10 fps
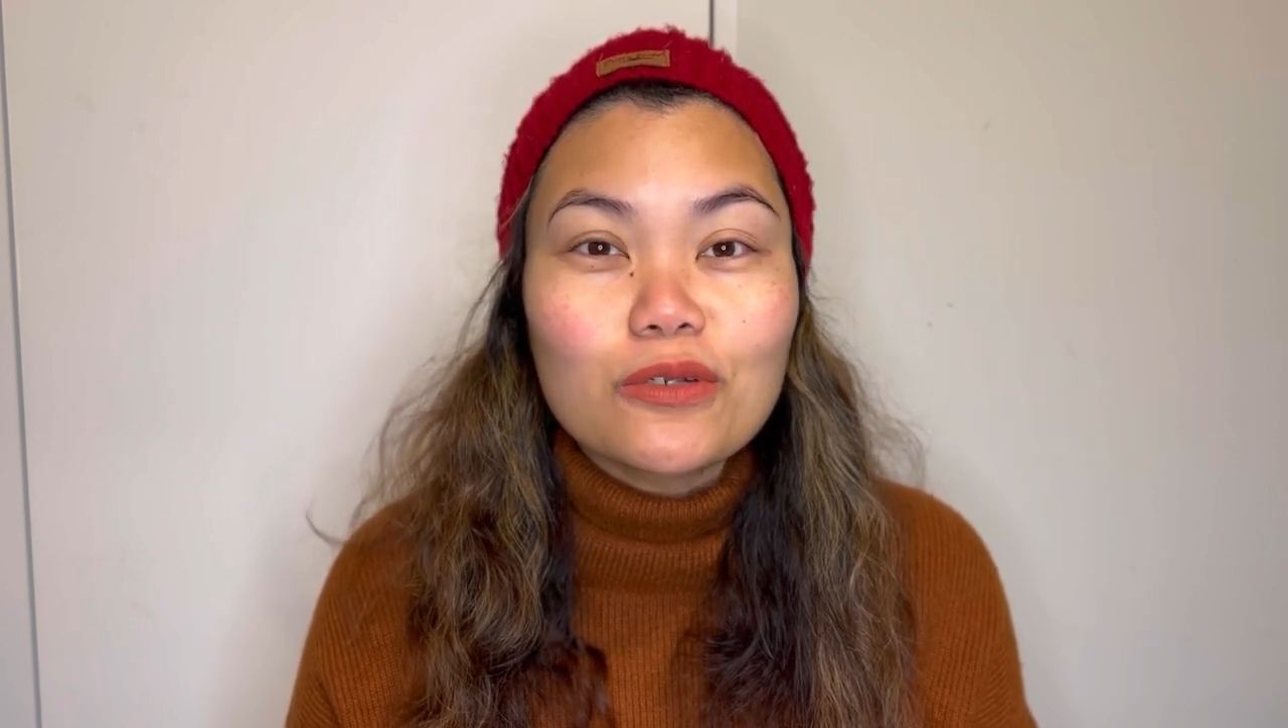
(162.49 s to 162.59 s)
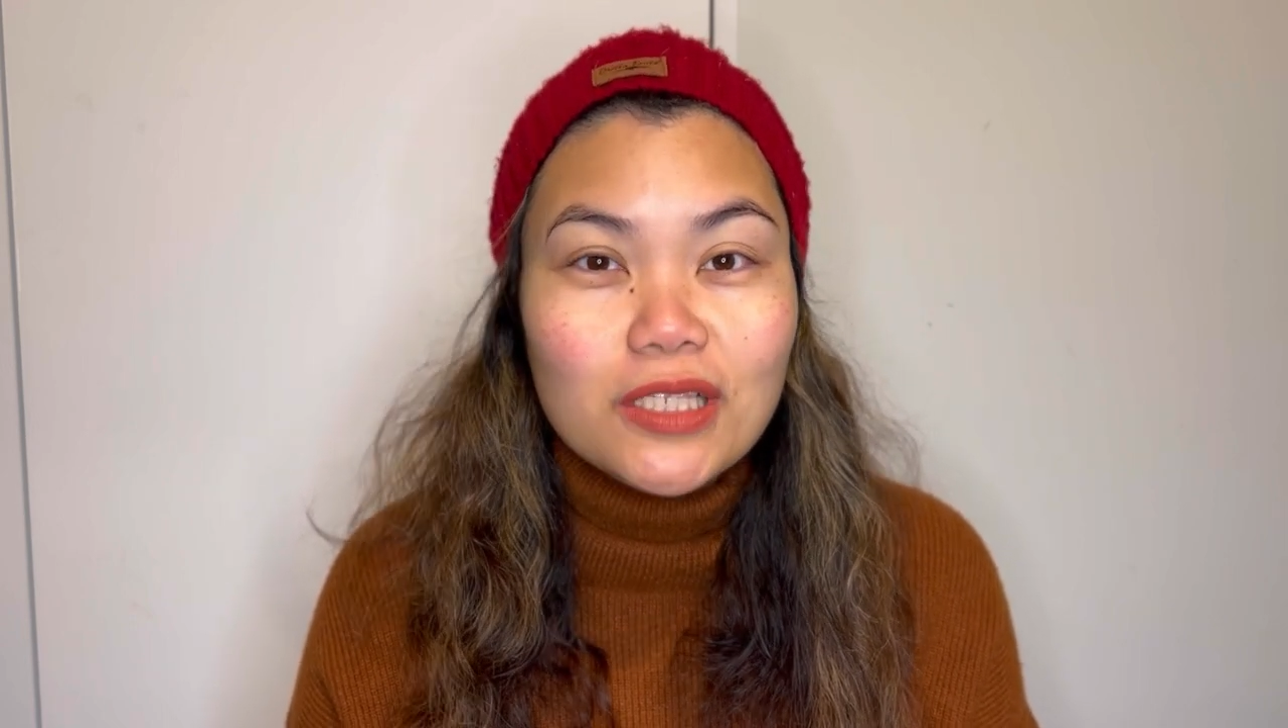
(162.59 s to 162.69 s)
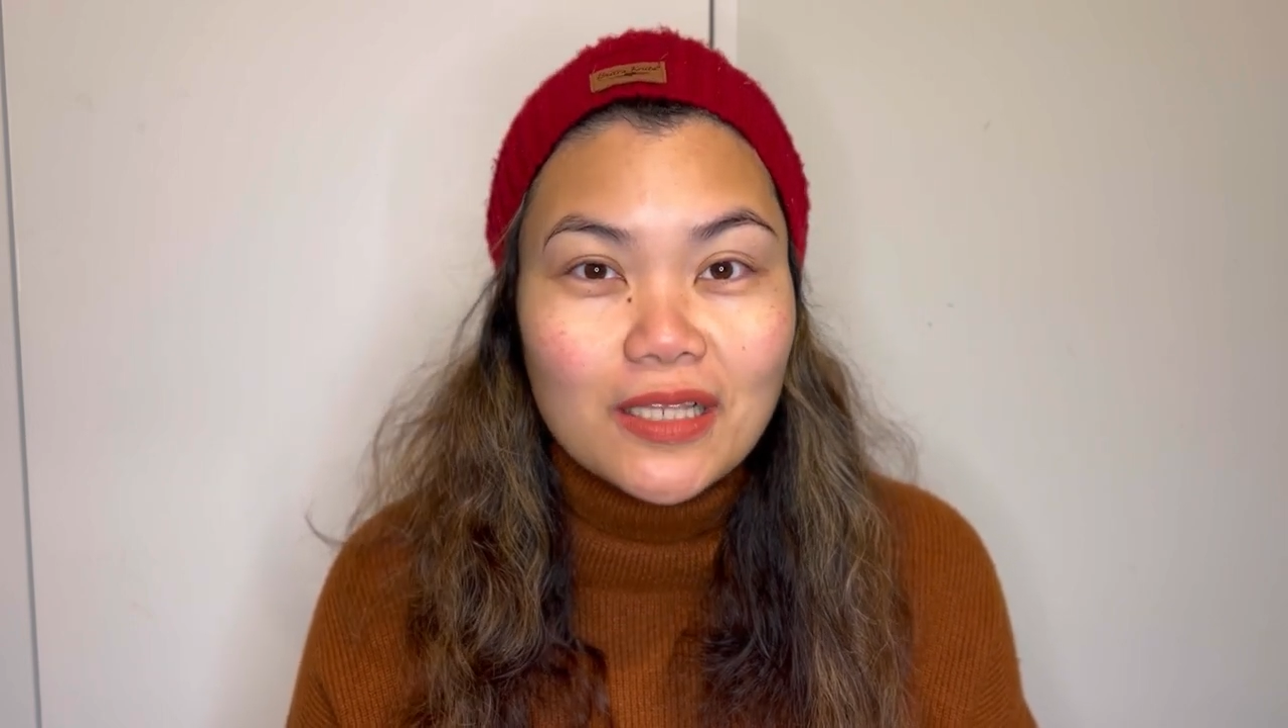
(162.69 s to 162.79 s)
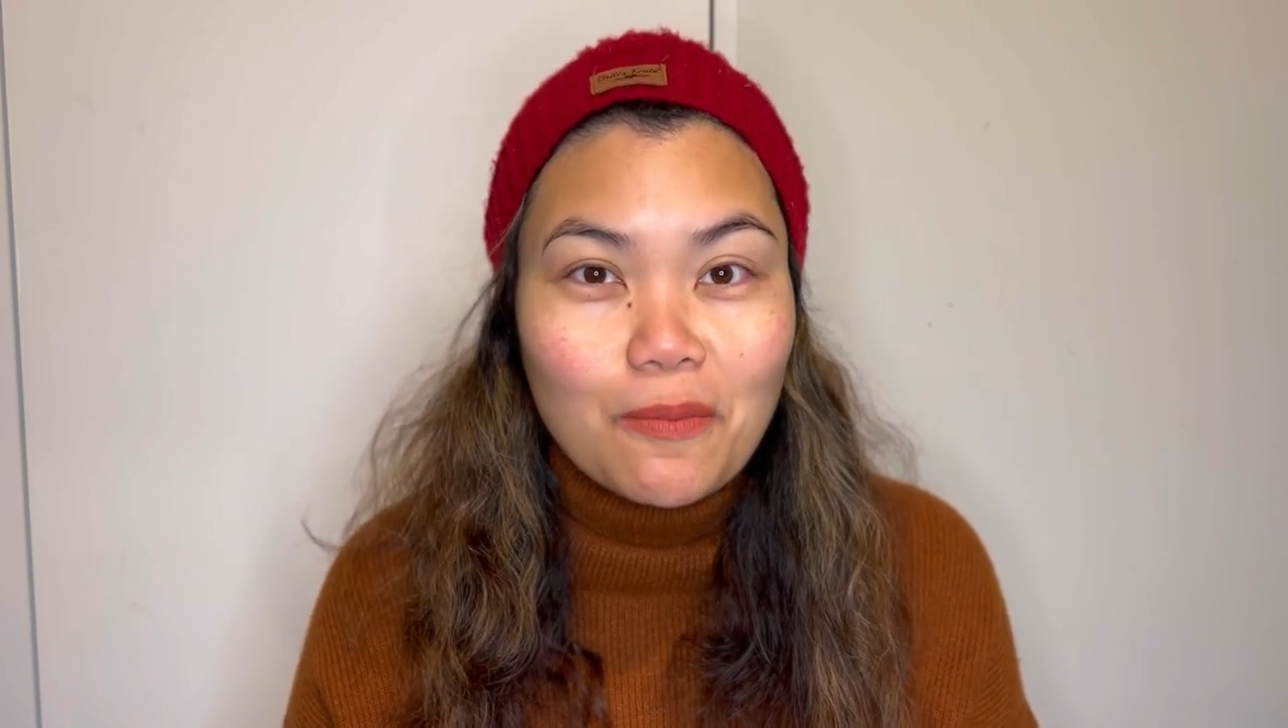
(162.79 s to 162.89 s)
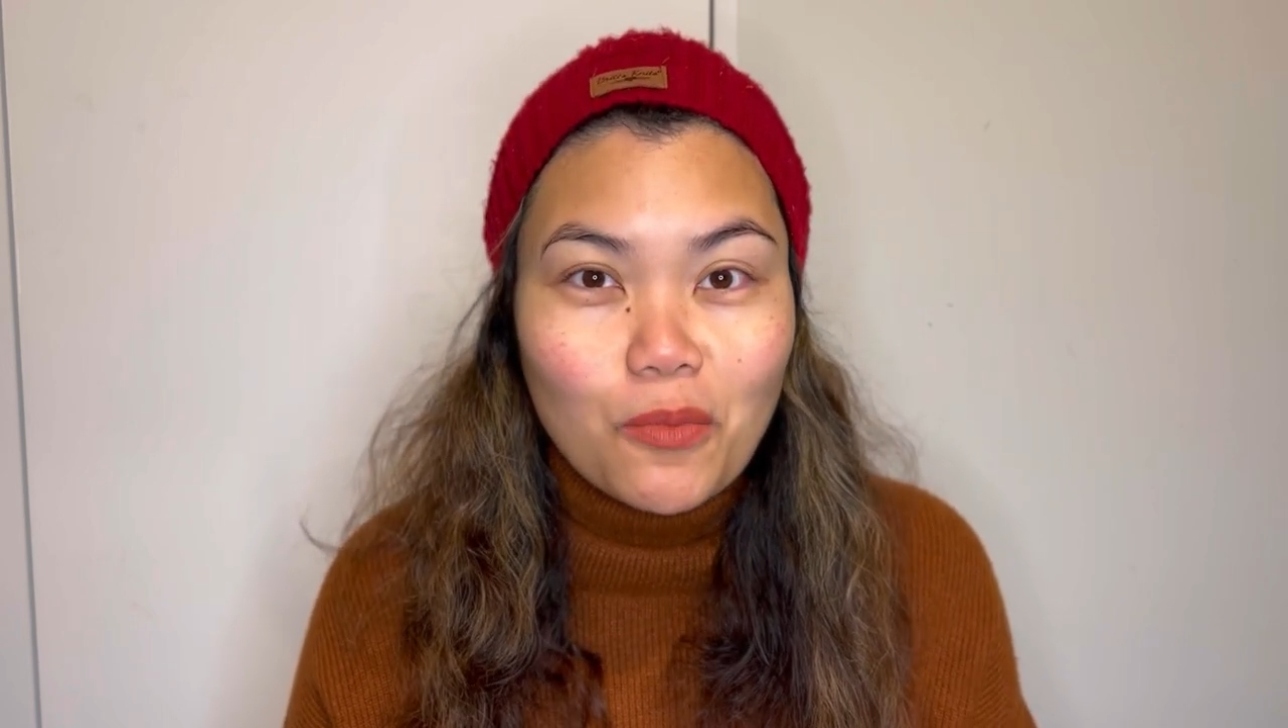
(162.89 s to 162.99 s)

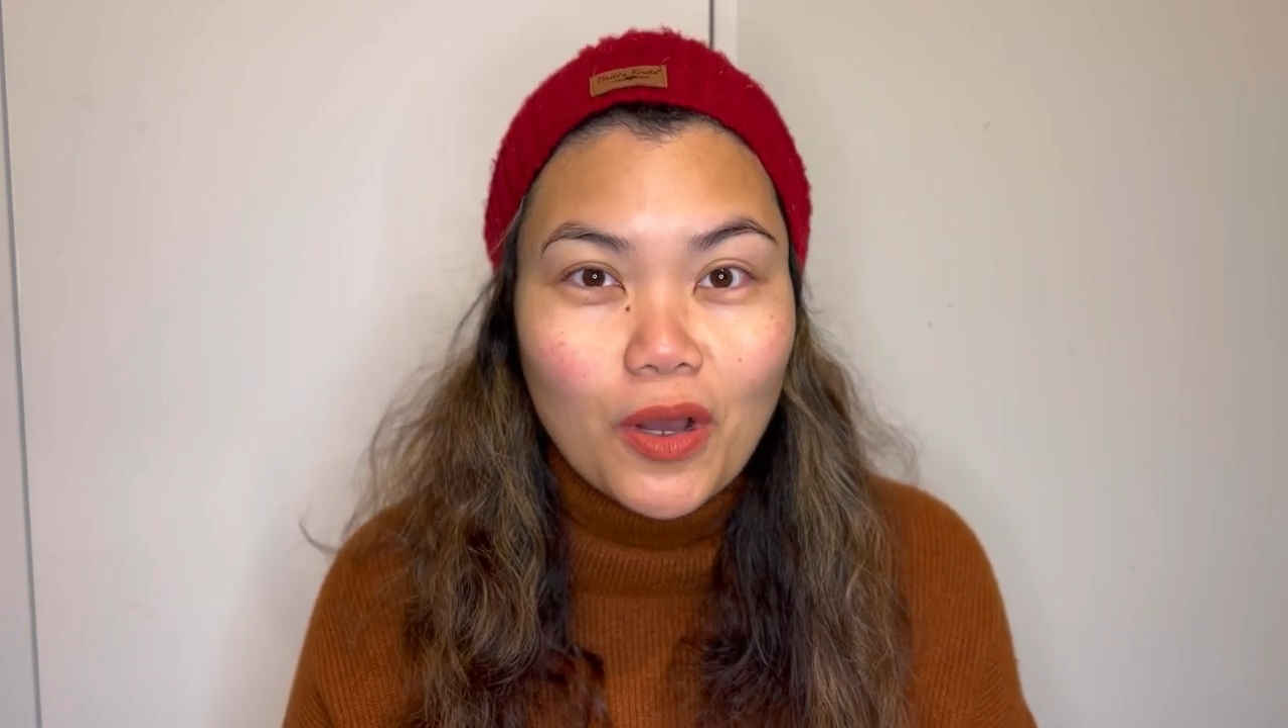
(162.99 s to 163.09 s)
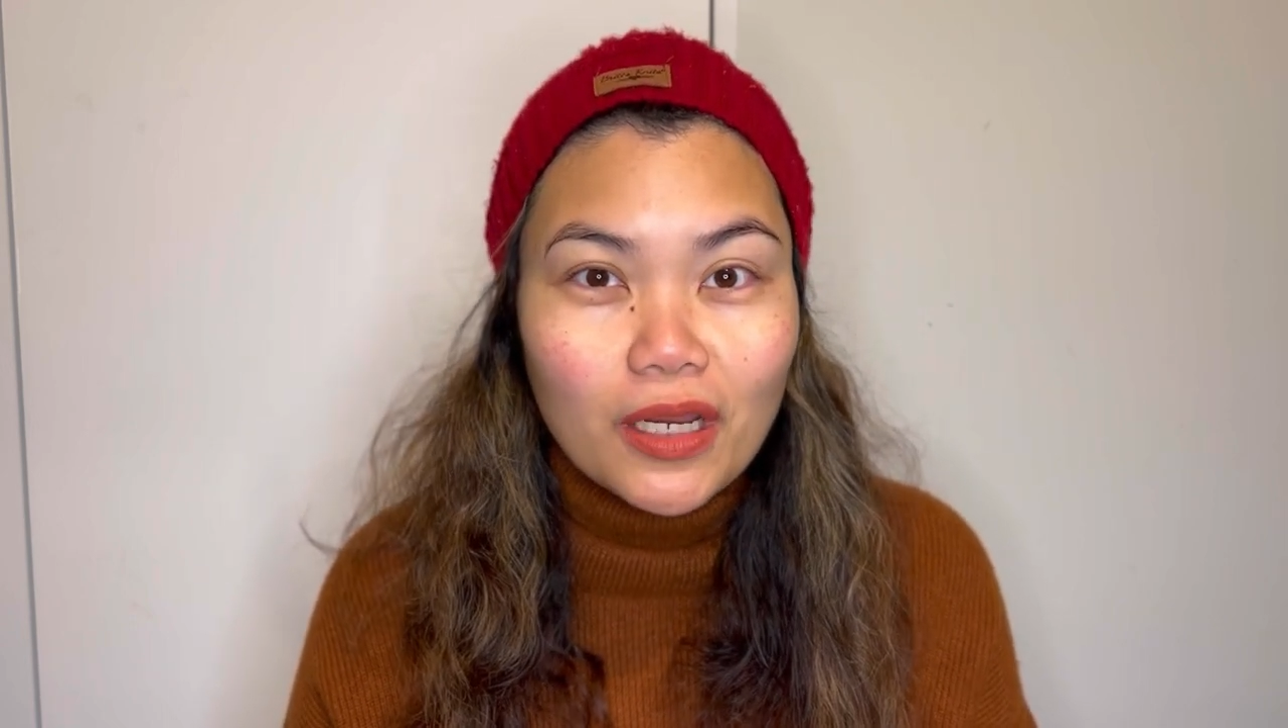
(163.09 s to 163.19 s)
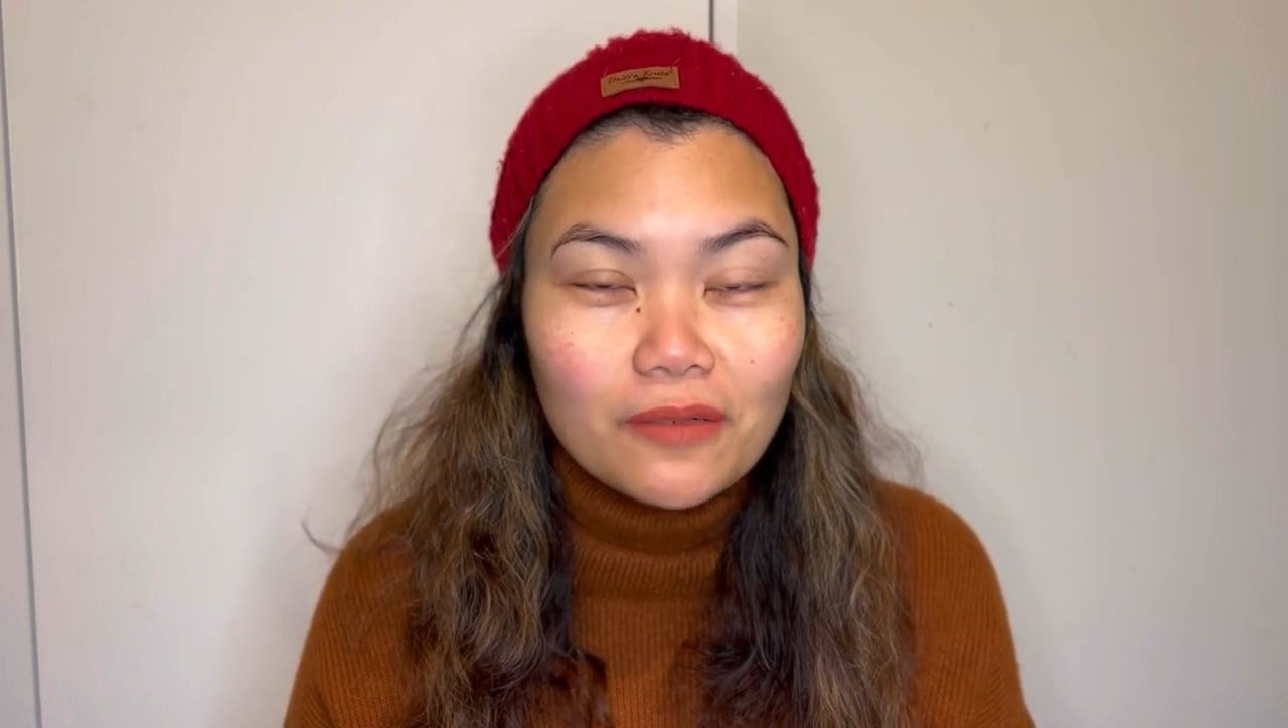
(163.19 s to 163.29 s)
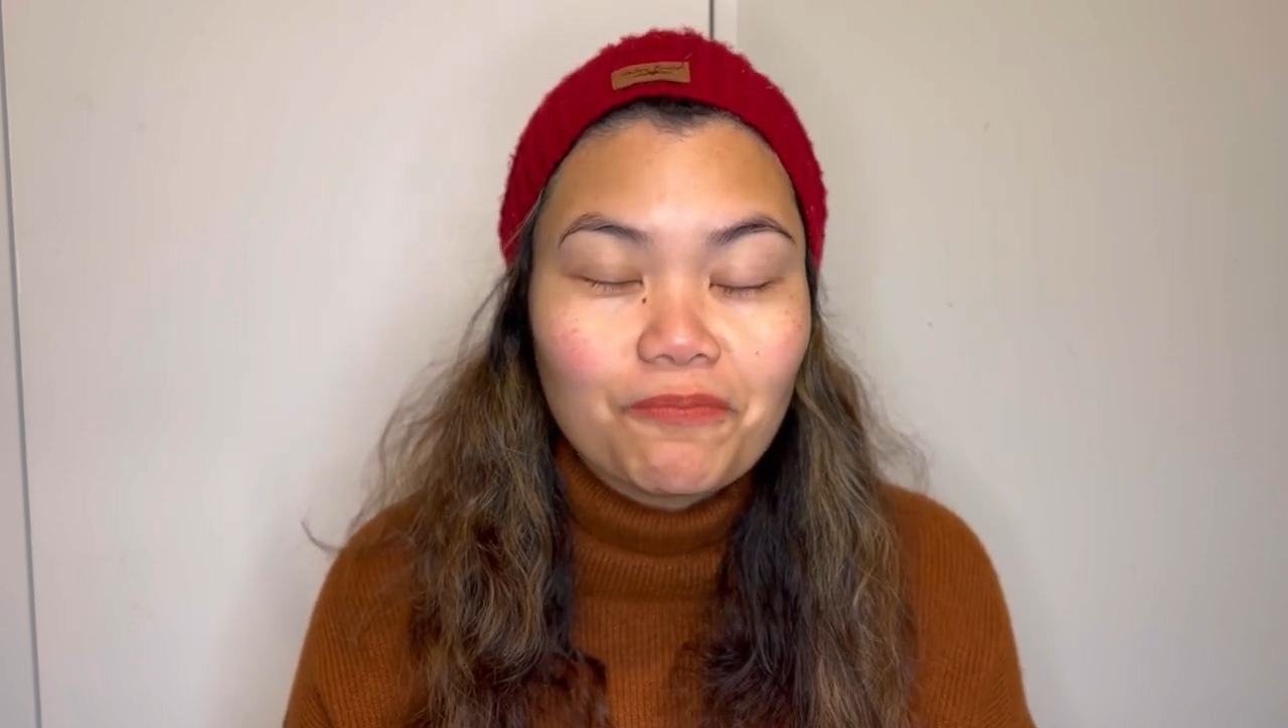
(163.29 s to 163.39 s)
someone